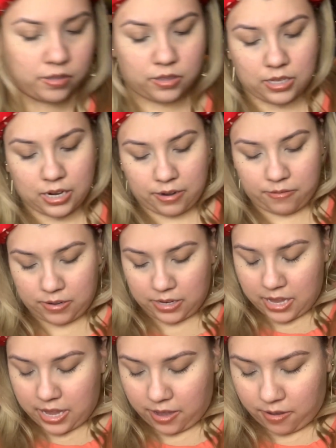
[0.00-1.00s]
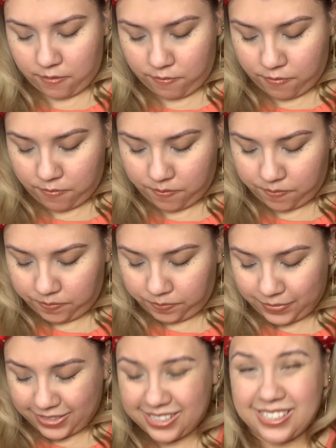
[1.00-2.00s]
that I already have,
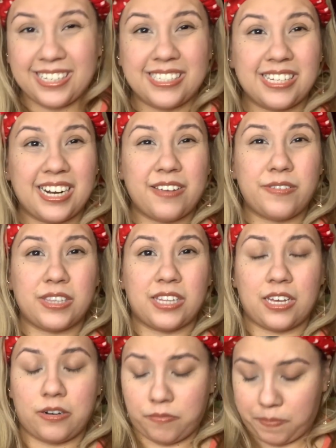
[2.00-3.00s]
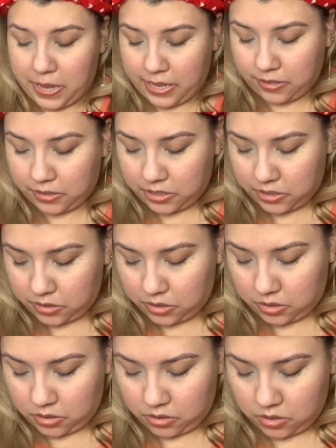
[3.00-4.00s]
because like I said, I have a lot of
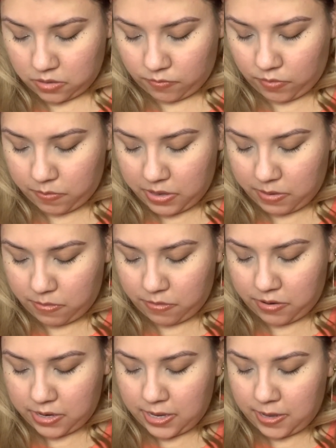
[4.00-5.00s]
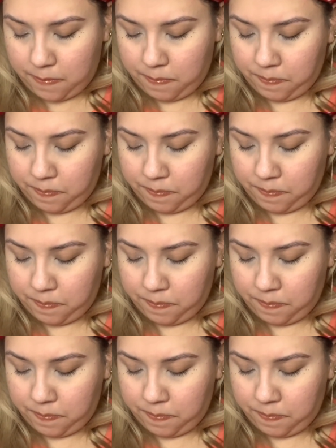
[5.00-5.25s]
palettes from him already.